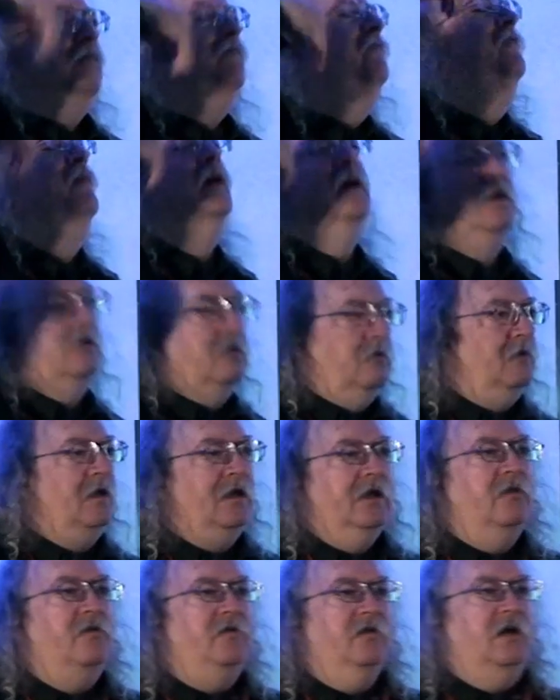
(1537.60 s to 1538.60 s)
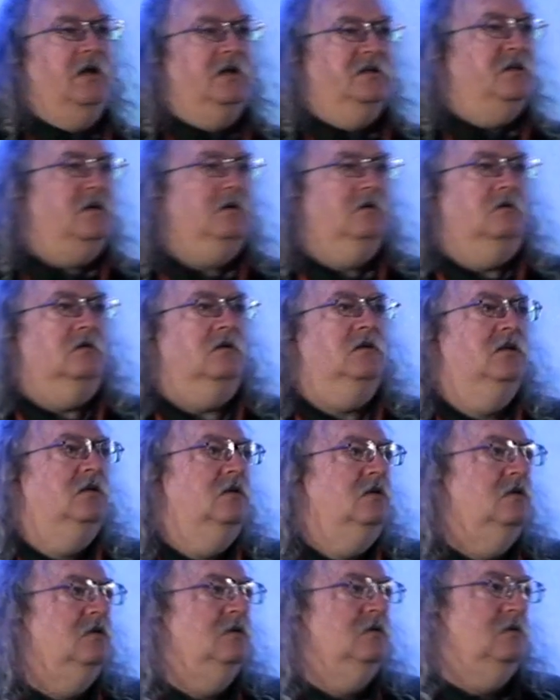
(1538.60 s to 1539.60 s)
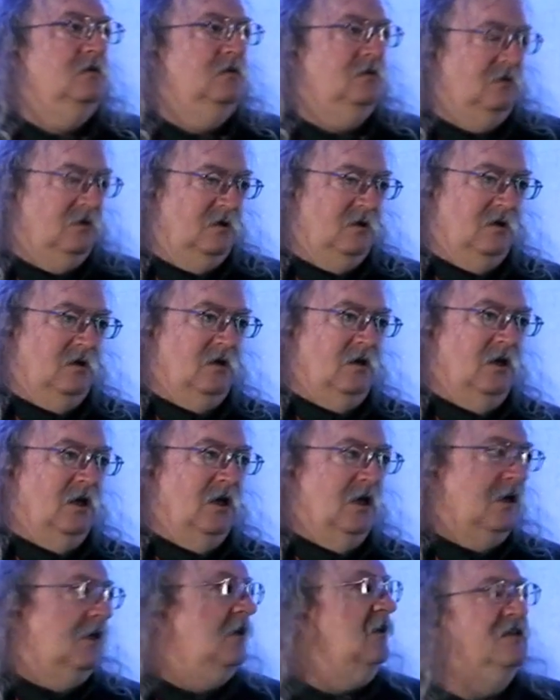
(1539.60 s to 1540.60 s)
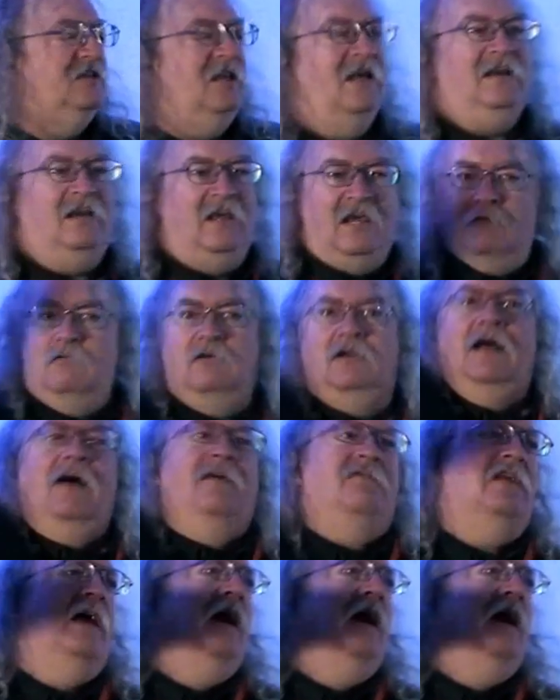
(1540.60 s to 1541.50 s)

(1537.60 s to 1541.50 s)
figuring things out. Because then he would have